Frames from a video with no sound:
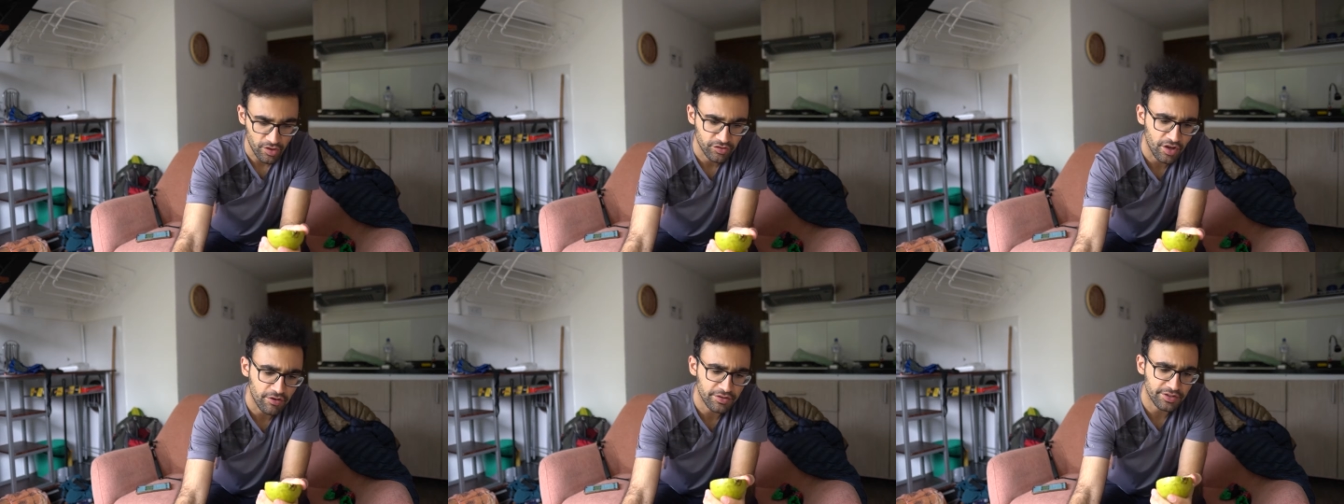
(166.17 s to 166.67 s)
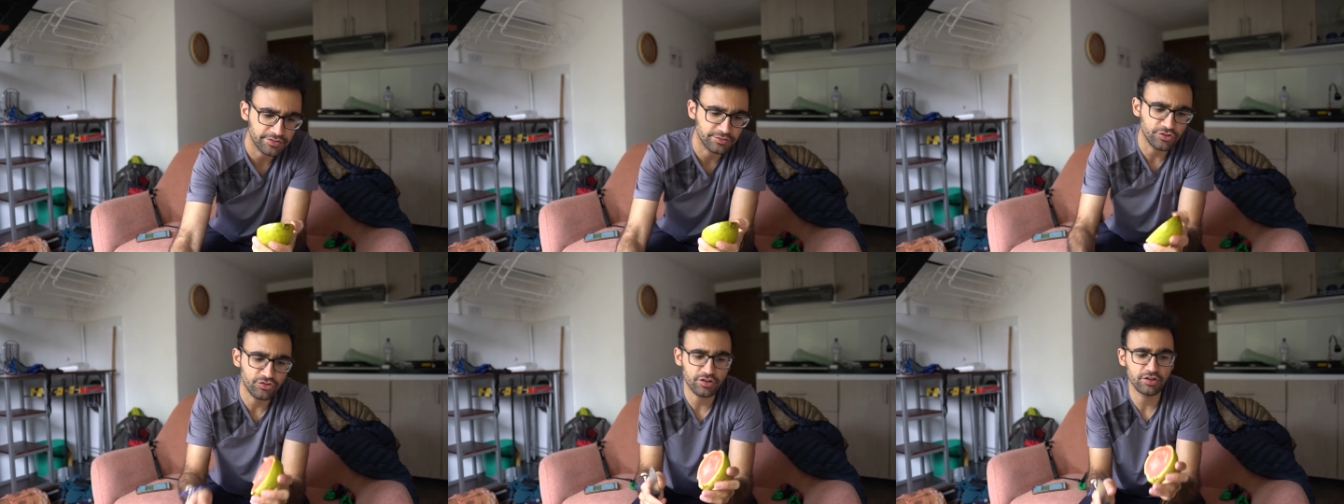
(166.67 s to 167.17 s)
So I don't know.
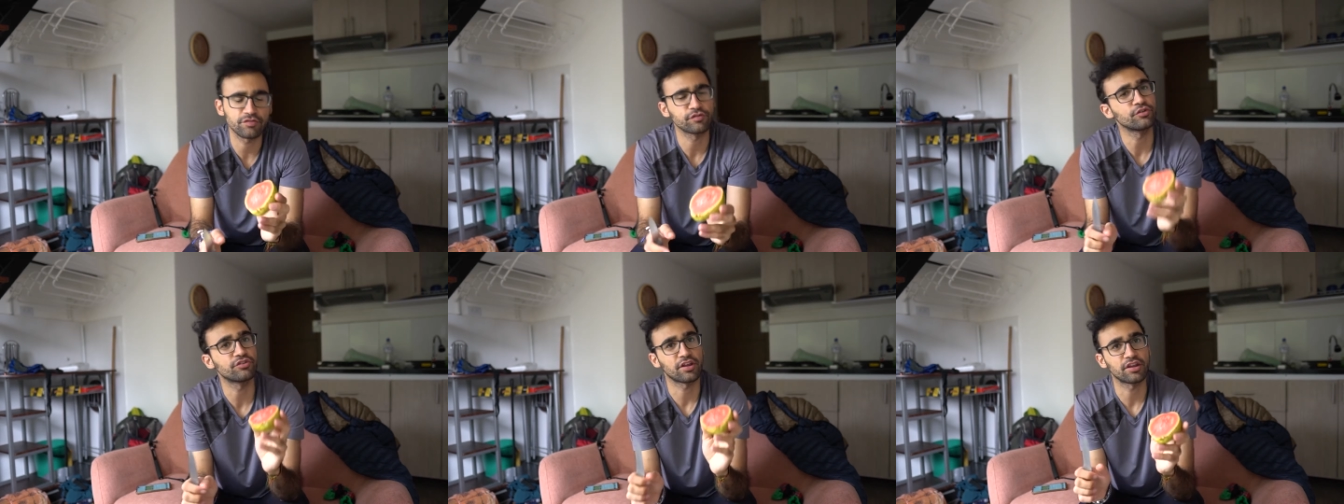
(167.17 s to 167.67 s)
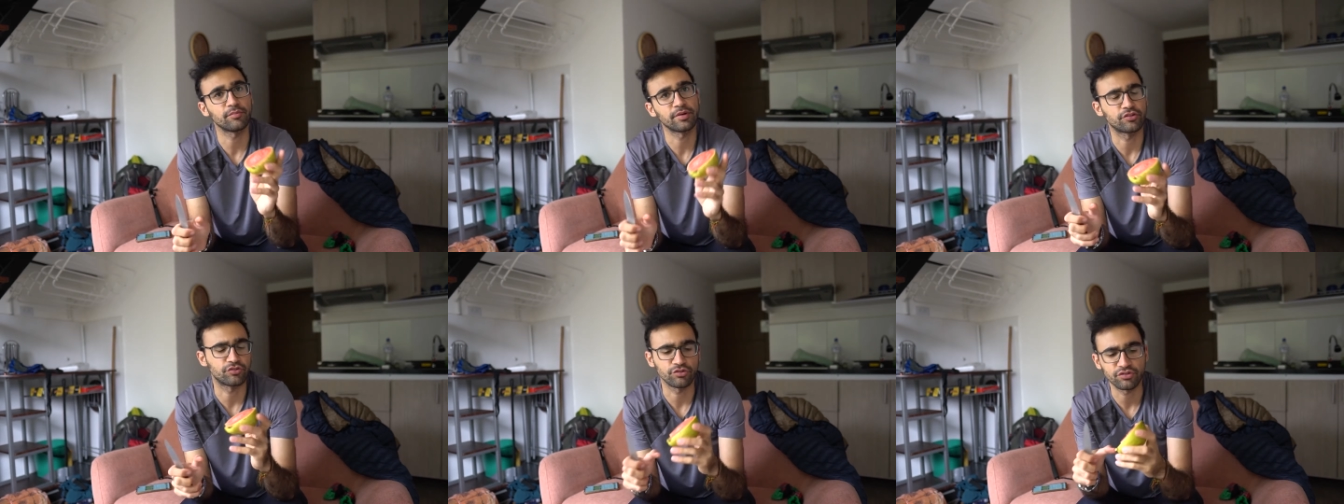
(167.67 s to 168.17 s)
Usually the fruits that they
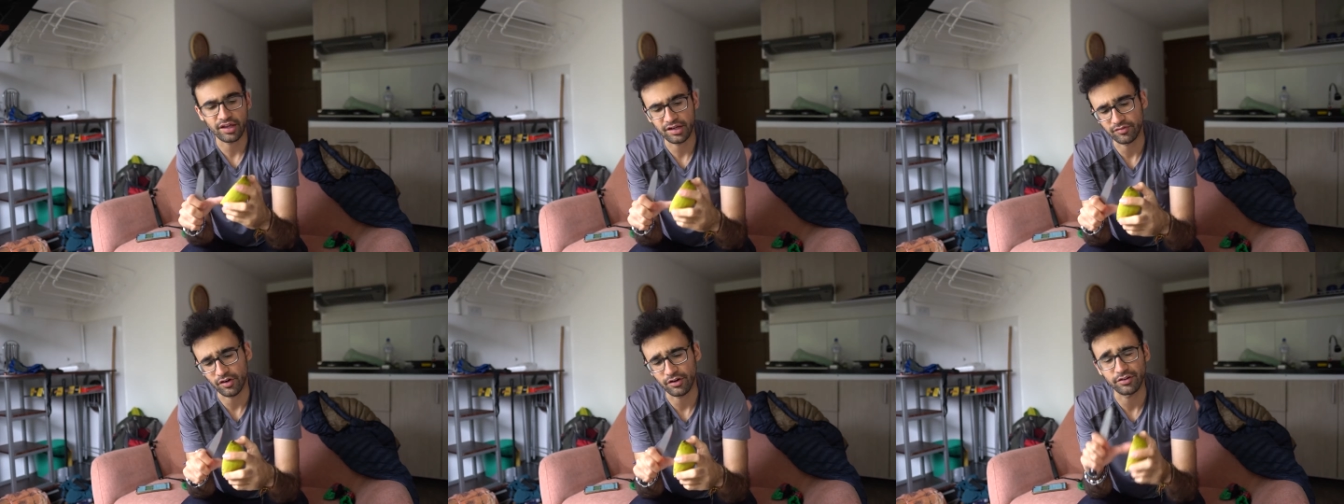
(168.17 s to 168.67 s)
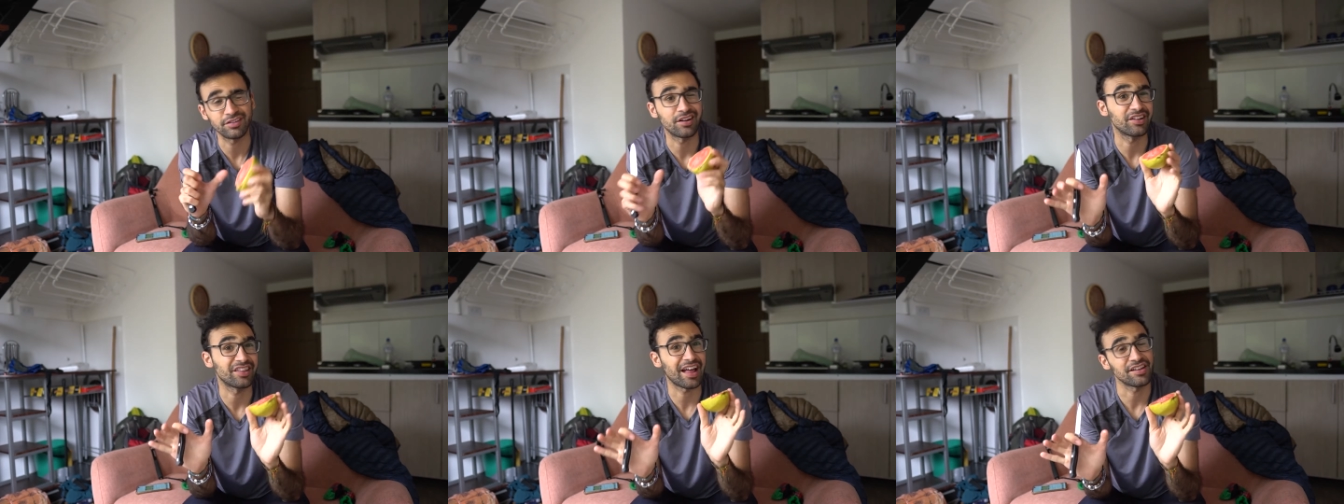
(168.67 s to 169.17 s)
make juice out of aren't
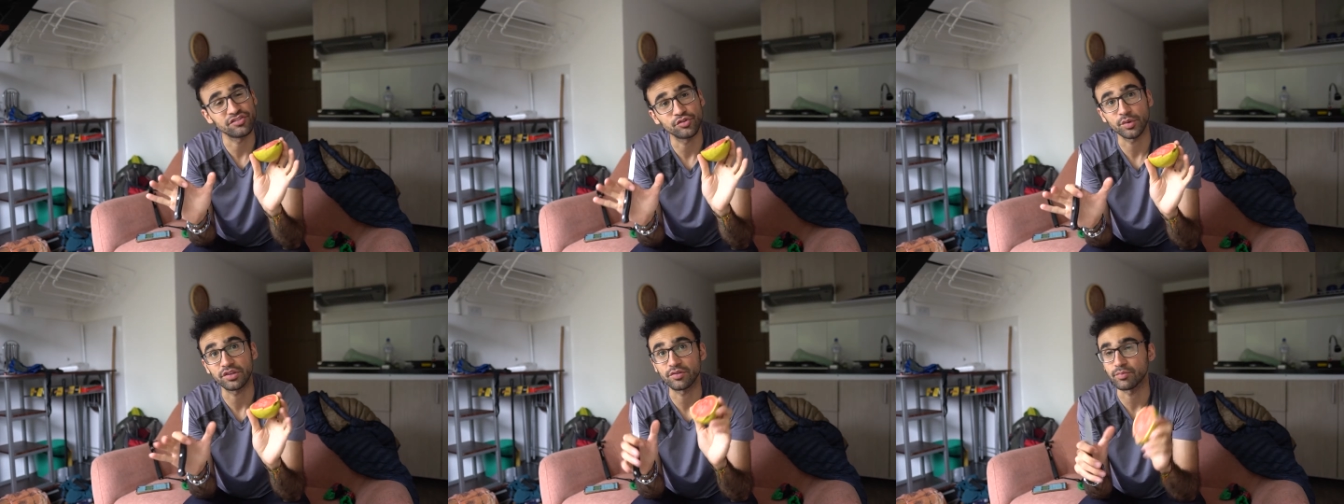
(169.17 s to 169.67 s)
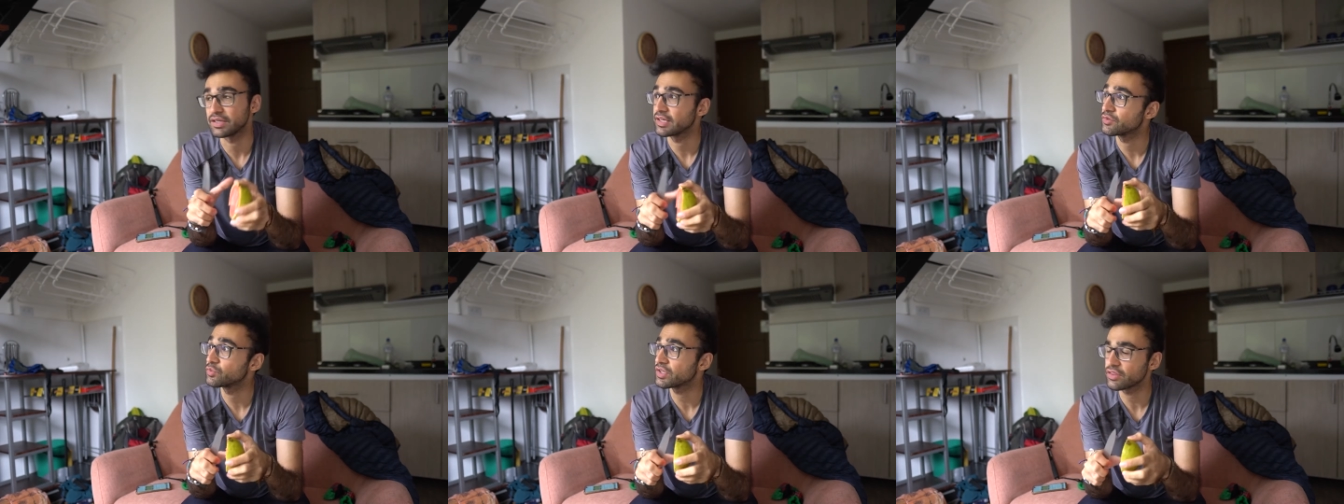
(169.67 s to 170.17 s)
that sweet to
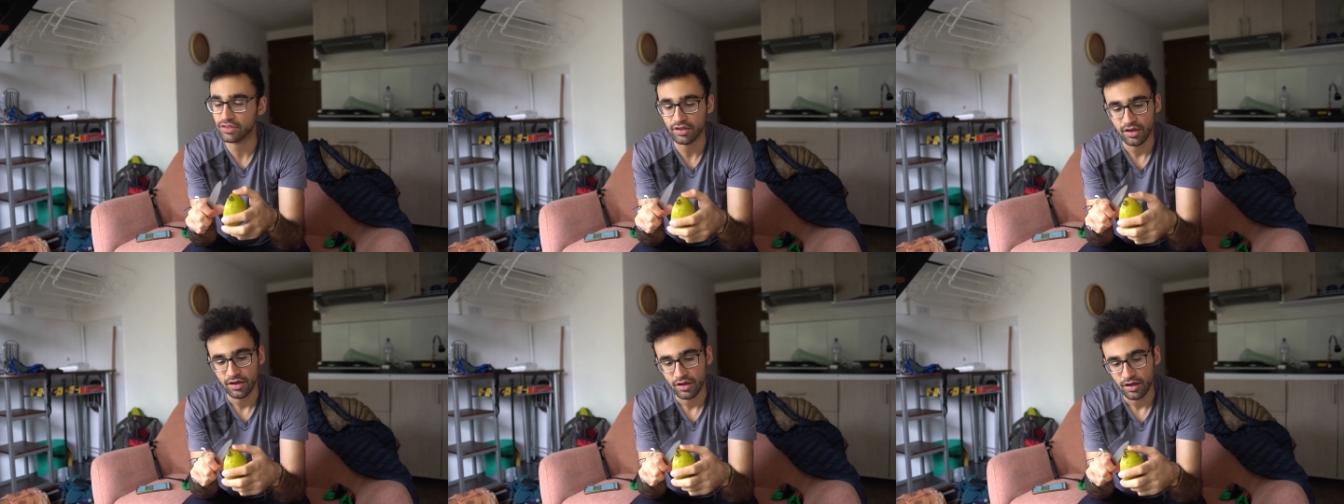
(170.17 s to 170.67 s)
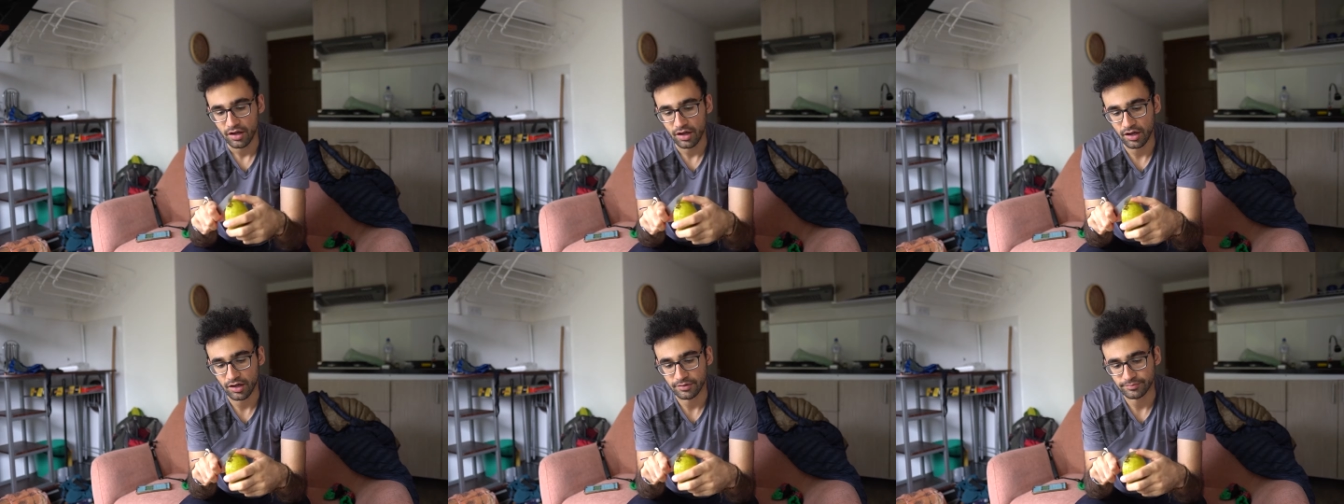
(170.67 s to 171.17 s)
begin with,
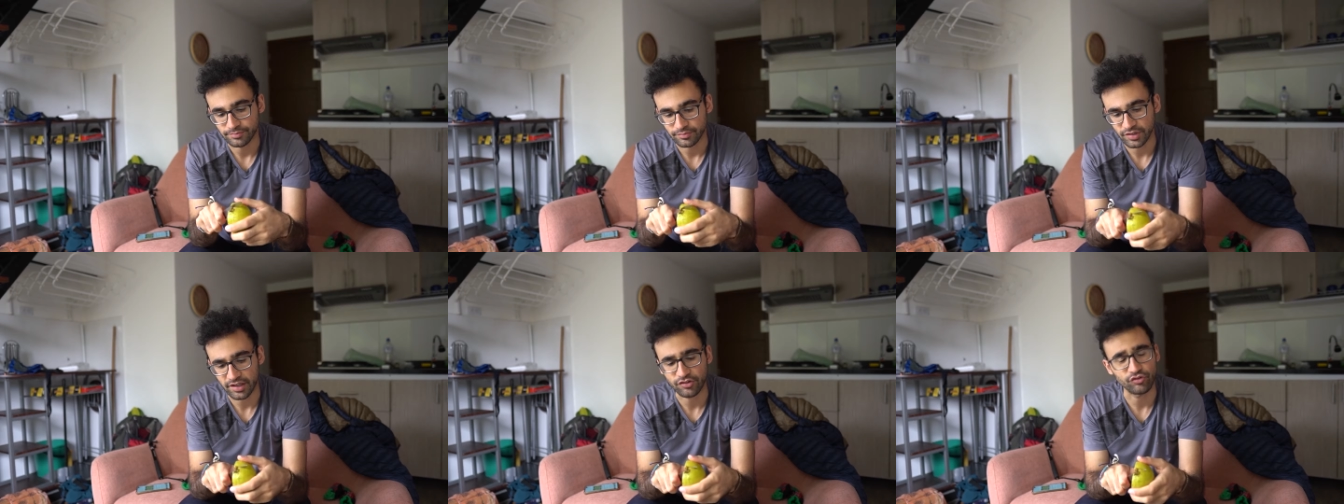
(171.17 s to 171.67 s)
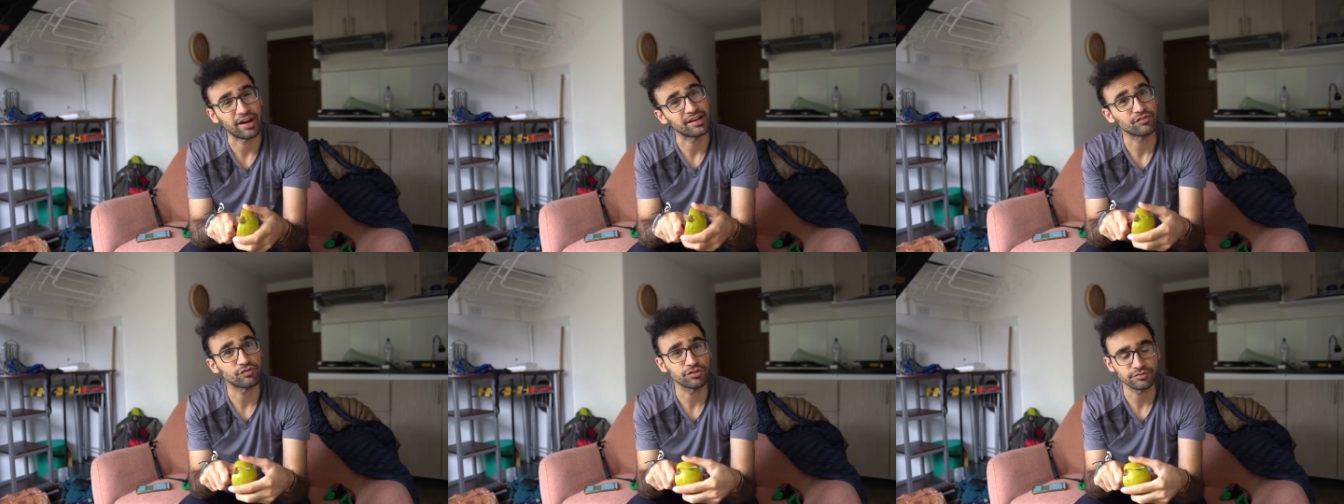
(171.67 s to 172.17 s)
like
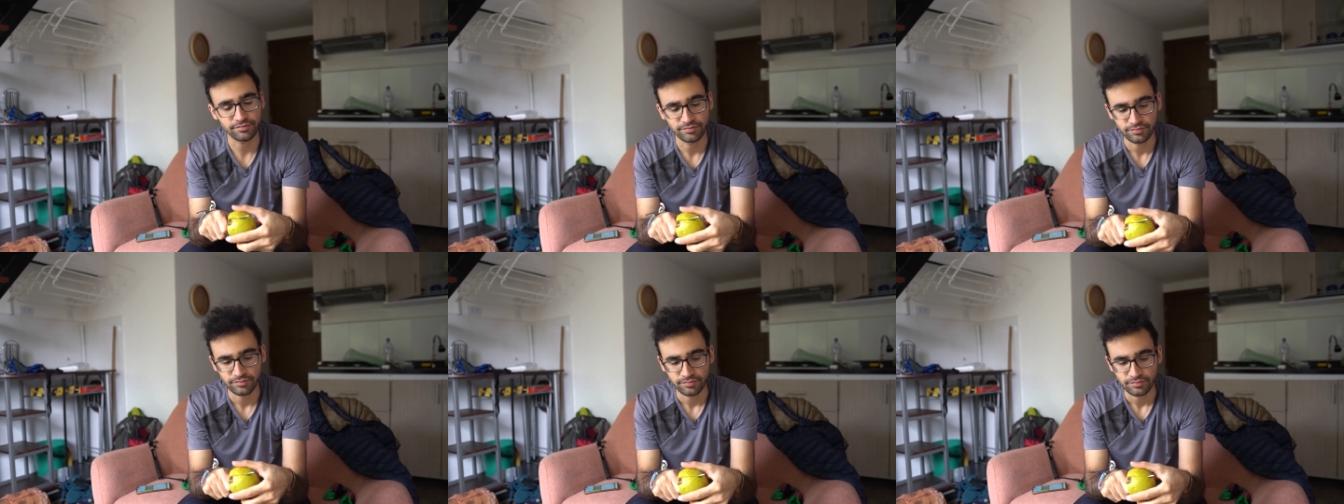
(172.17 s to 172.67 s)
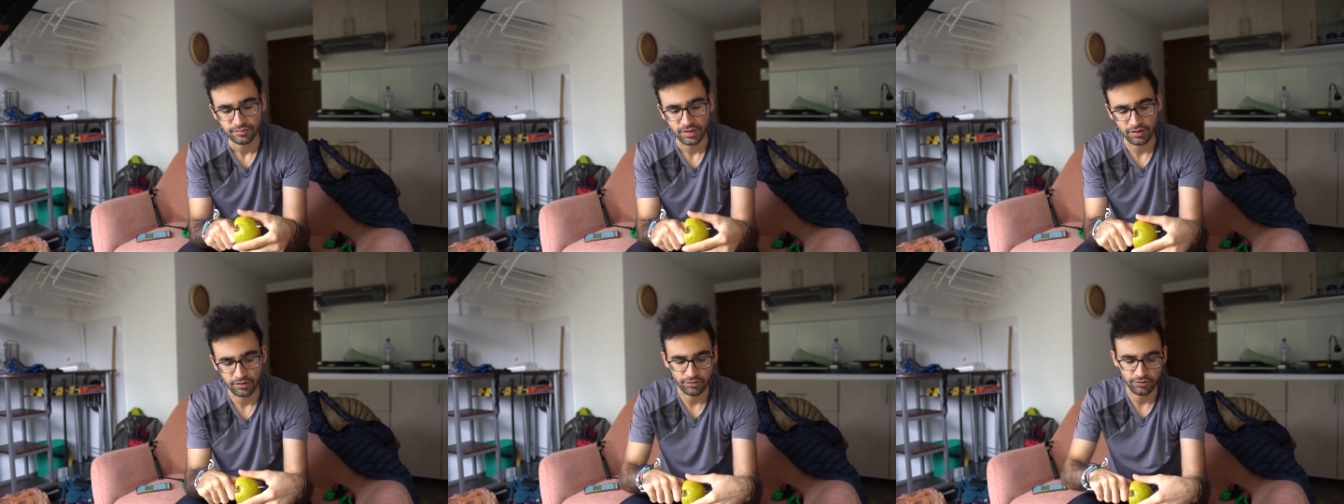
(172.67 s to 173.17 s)
dragon fruit, and they